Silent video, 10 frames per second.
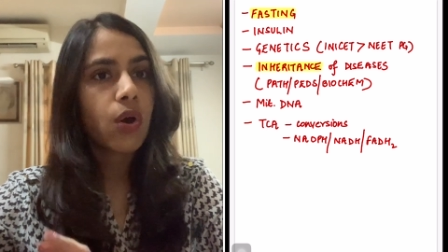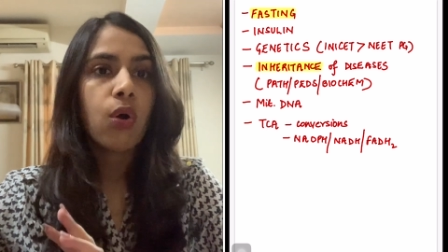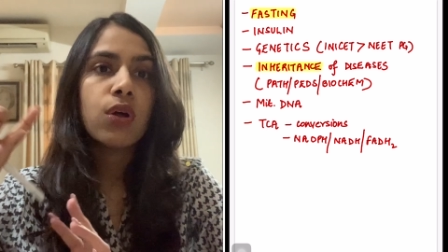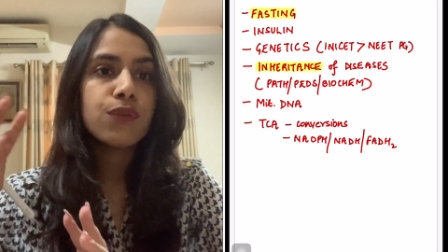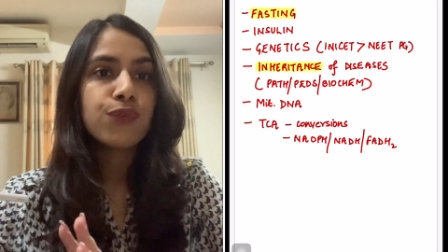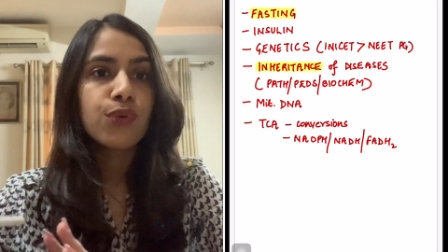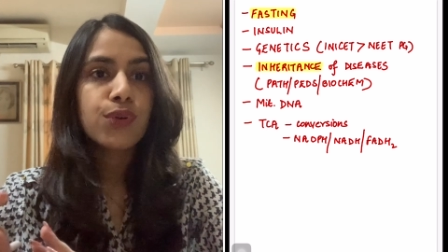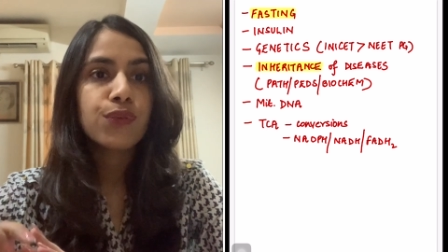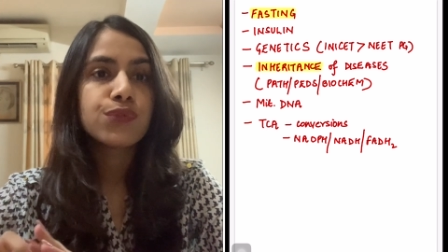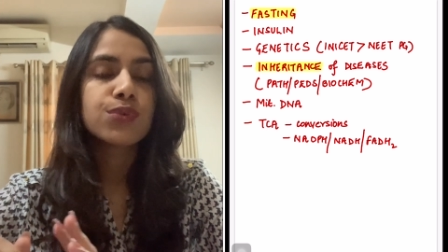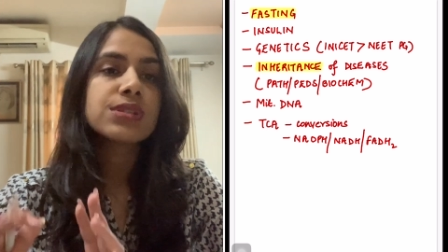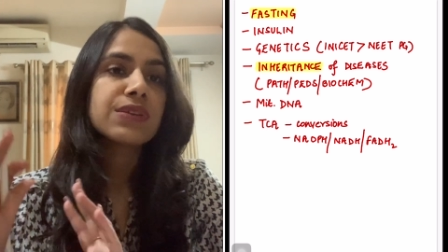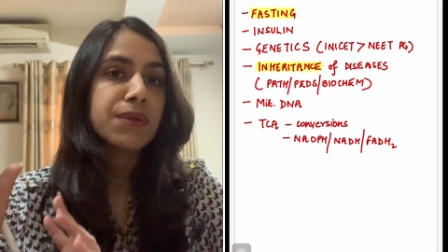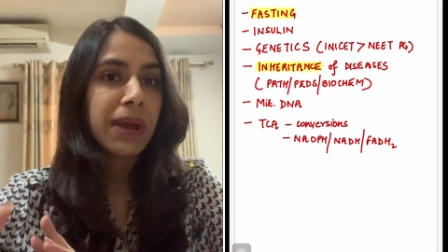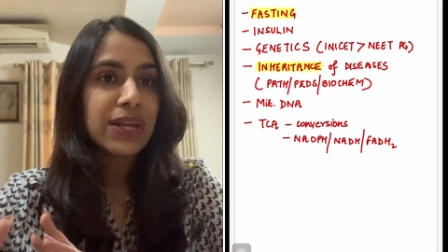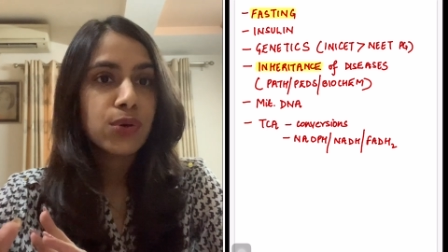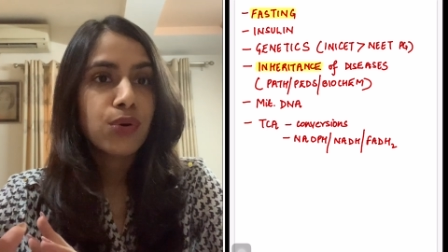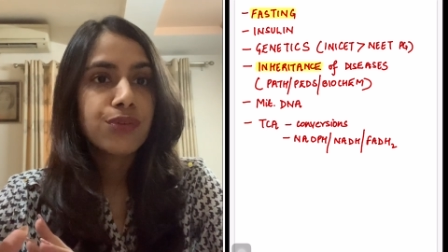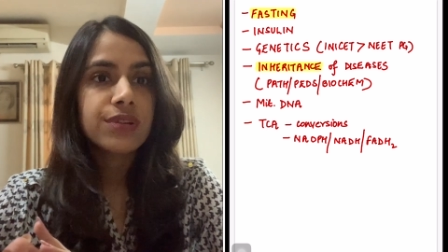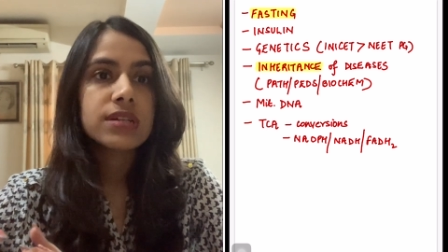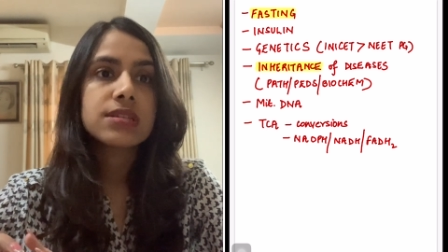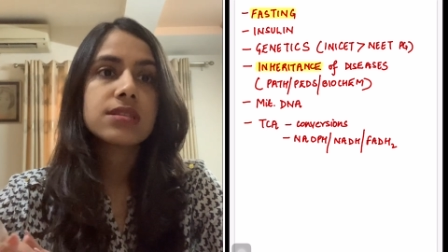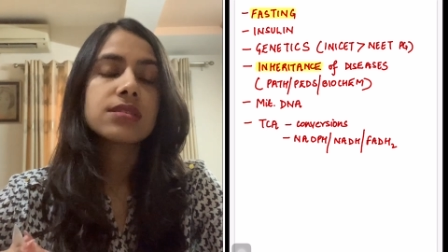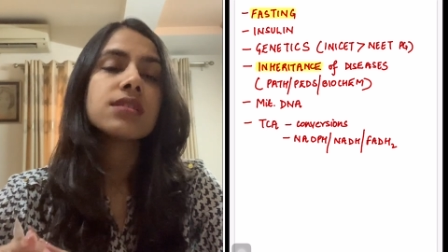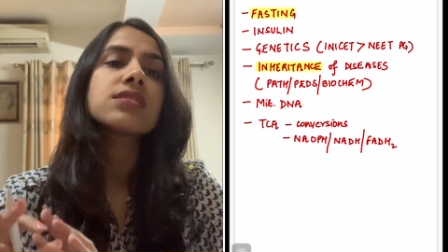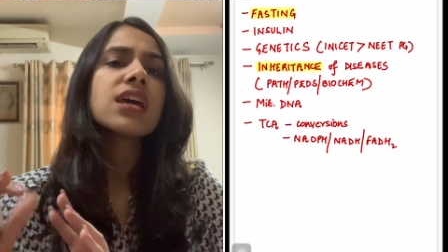all four of those, even mitochondrial diseases.